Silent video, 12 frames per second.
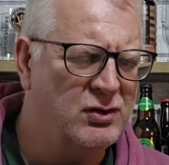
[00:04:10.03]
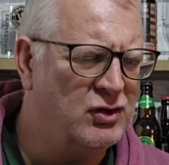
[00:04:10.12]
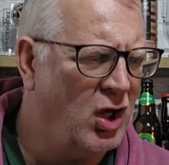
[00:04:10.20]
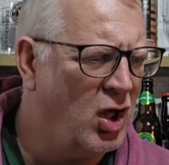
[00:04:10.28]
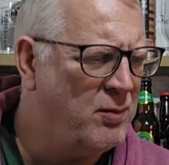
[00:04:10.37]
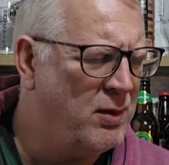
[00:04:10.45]

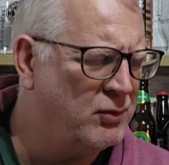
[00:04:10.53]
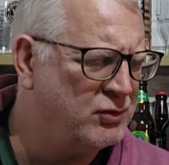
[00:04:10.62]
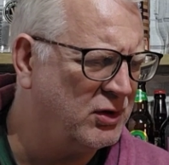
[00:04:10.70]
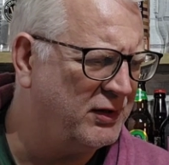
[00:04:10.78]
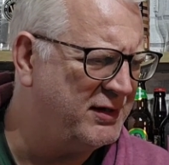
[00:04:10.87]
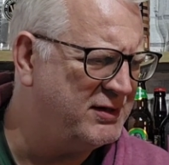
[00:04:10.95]
Almost
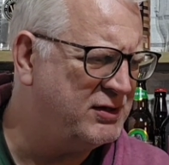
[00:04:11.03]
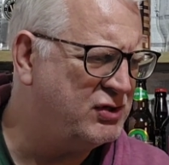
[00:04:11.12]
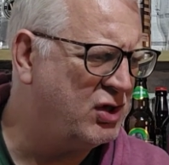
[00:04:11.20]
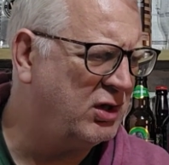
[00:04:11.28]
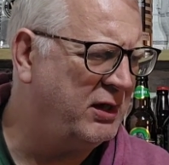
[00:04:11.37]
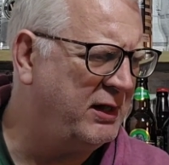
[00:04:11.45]
got this
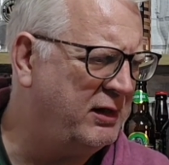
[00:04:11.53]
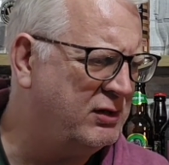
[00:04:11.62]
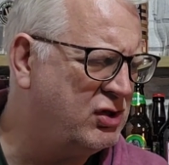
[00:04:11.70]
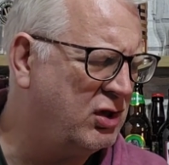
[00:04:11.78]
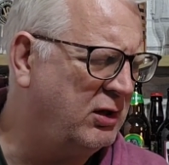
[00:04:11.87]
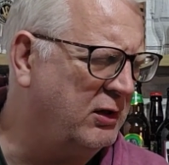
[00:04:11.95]
chocolate, little
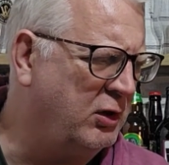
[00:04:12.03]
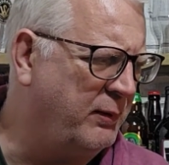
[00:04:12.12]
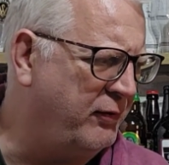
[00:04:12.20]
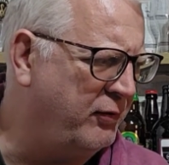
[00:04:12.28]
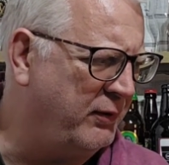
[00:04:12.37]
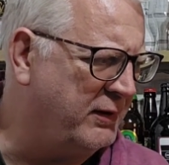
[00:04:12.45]
chocolate
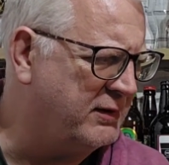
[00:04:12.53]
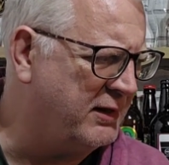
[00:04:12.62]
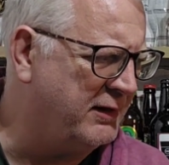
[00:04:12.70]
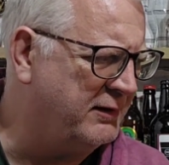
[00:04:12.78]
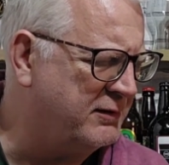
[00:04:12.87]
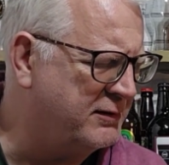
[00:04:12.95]
coming through,
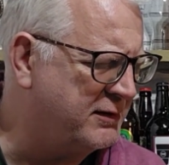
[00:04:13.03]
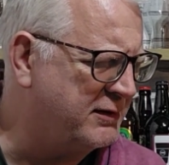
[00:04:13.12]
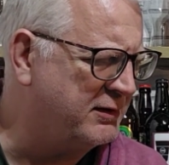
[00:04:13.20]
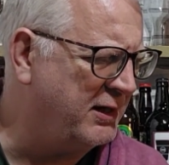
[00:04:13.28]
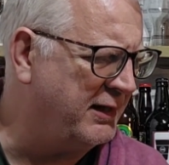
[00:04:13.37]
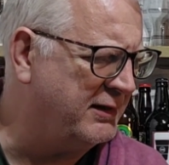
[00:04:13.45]
and
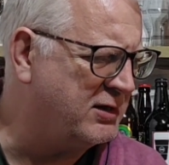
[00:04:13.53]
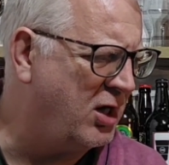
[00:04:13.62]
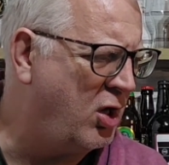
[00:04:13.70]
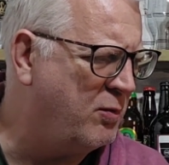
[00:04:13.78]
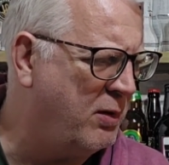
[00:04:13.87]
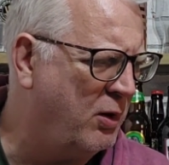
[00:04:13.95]
it's
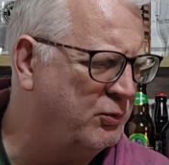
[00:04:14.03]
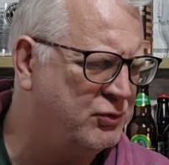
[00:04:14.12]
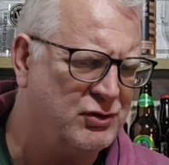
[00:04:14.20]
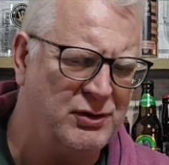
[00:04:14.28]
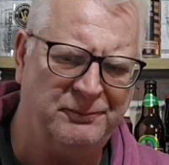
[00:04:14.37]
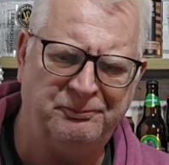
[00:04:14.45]

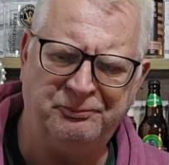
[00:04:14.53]
almost